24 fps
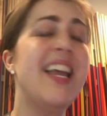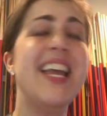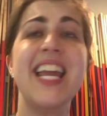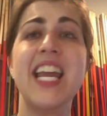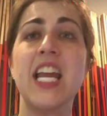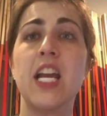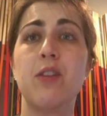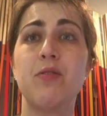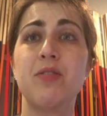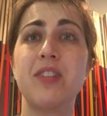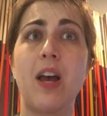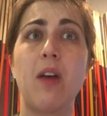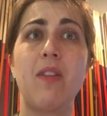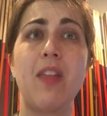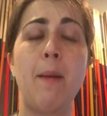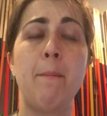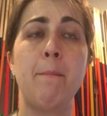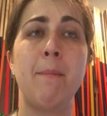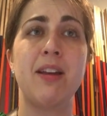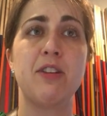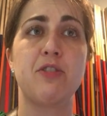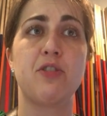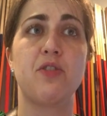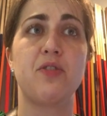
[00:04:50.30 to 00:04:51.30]
Here's how
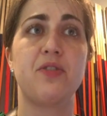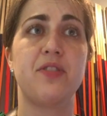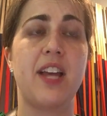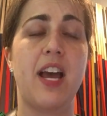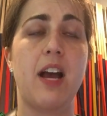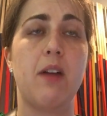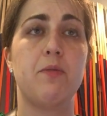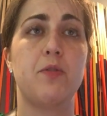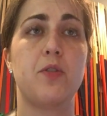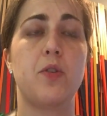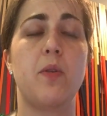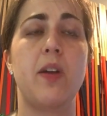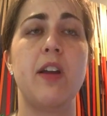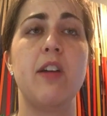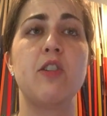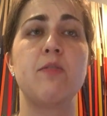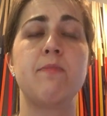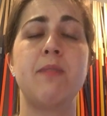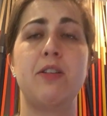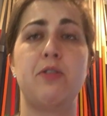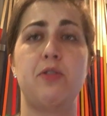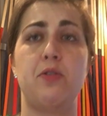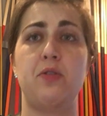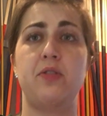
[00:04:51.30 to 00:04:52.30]
that measure sounds. So
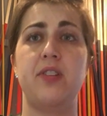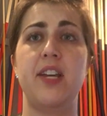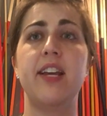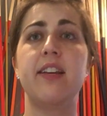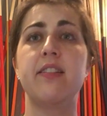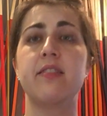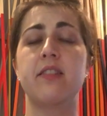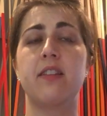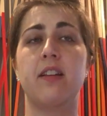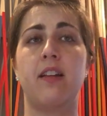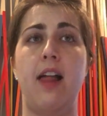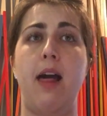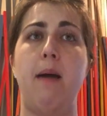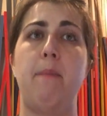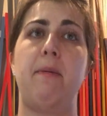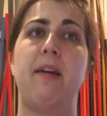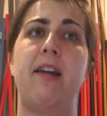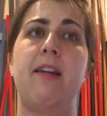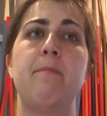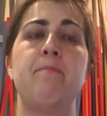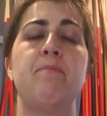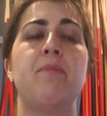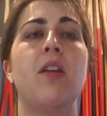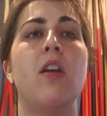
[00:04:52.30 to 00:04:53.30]
here's measure 6,
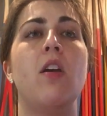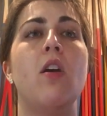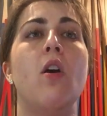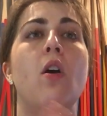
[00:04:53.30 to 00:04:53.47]
clapping.